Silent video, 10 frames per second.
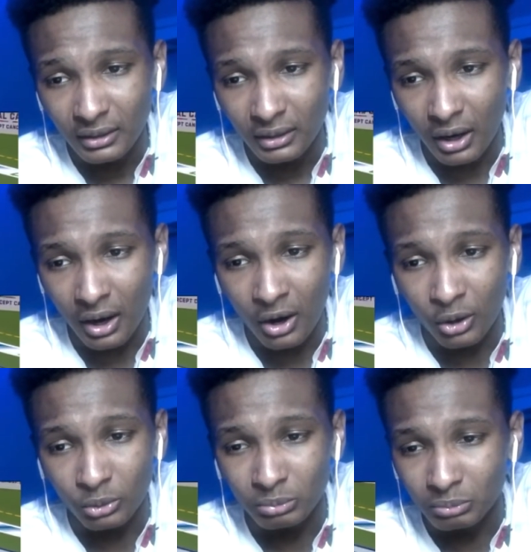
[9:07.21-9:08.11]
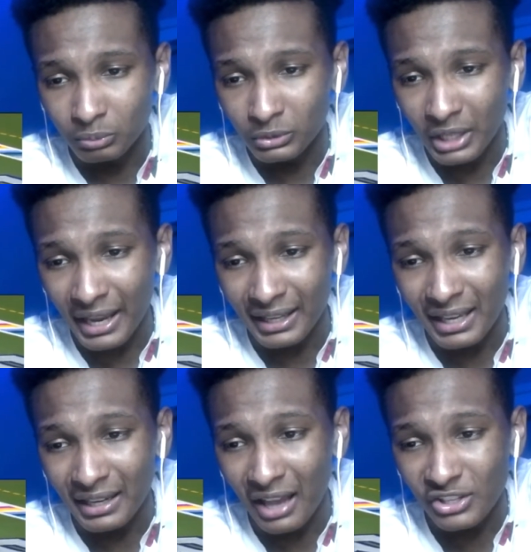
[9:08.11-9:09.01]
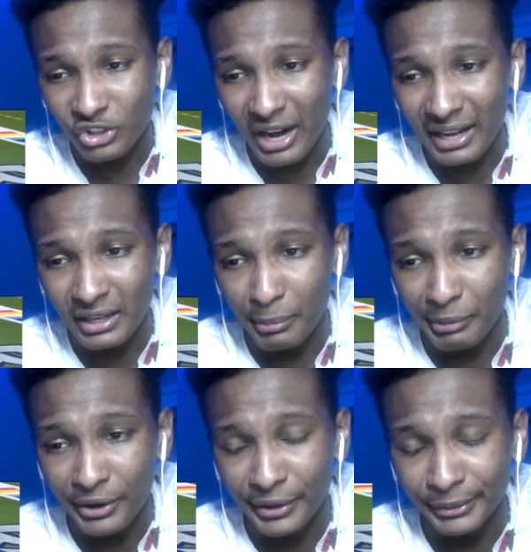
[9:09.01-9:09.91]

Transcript: Oh, Ted Ginn lost track of the ball.